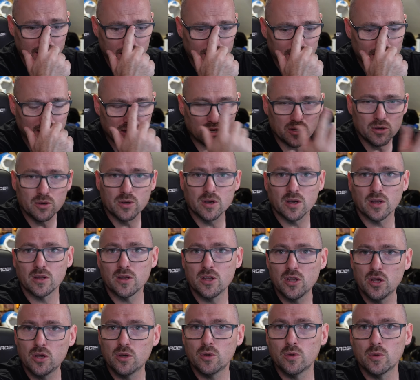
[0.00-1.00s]
that you can
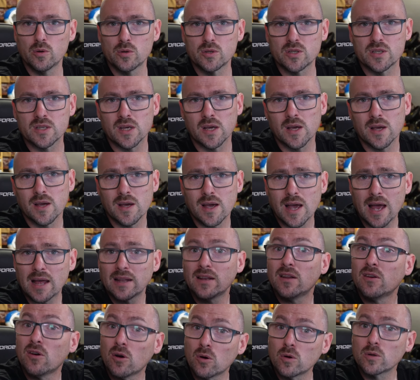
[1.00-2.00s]
use and
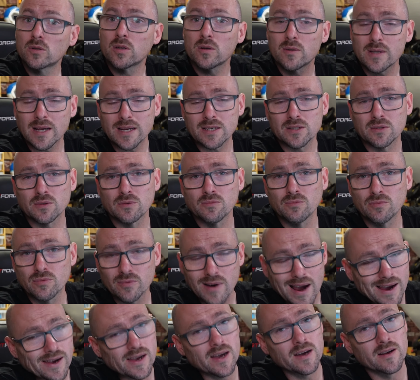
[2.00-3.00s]
that Autodesk
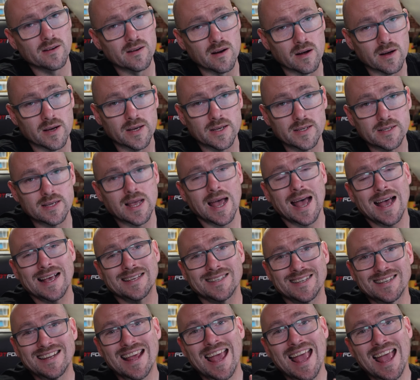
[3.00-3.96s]
recognize as an